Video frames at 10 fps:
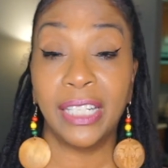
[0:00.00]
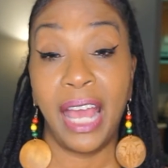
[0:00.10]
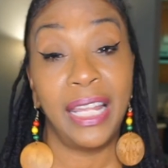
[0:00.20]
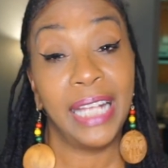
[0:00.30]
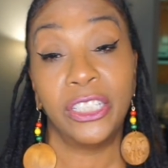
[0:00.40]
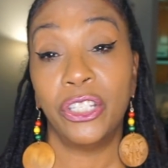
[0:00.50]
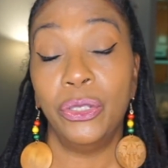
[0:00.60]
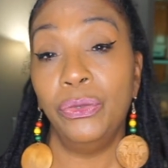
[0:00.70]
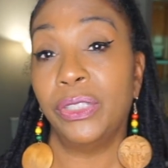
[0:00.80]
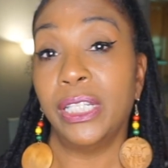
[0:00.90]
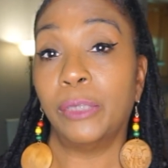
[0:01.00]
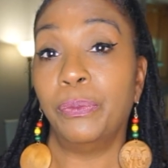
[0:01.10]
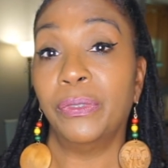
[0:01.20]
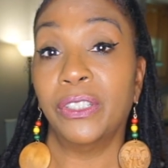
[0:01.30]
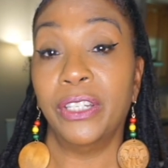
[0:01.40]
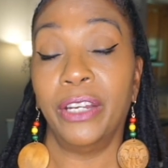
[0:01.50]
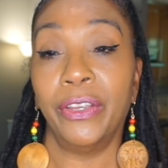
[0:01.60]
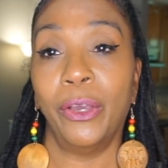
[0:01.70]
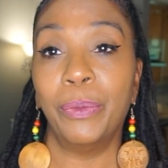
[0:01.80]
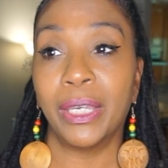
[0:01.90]
and I like to use this
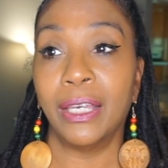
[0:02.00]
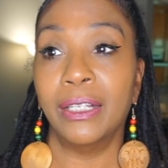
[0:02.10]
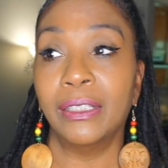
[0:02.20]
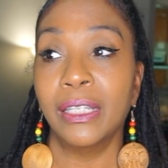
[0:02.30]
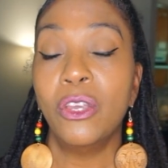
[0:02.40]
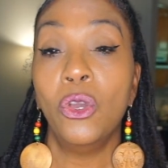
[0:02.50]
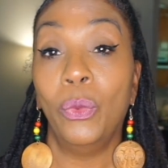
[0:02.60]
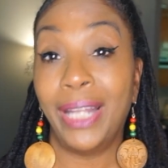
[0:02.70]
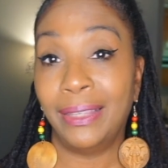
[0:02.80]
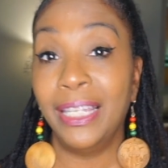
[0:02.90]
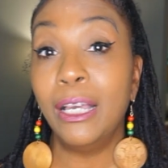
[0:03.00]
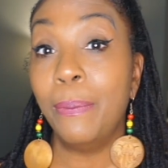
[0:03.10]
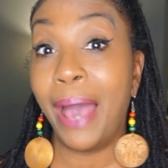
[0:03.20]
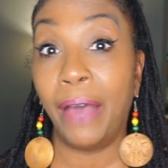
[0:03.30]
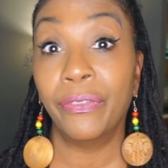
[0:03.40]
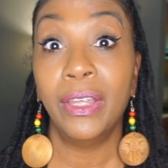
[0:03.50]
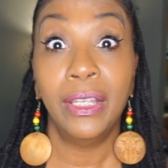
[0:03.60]
scenario because when I think about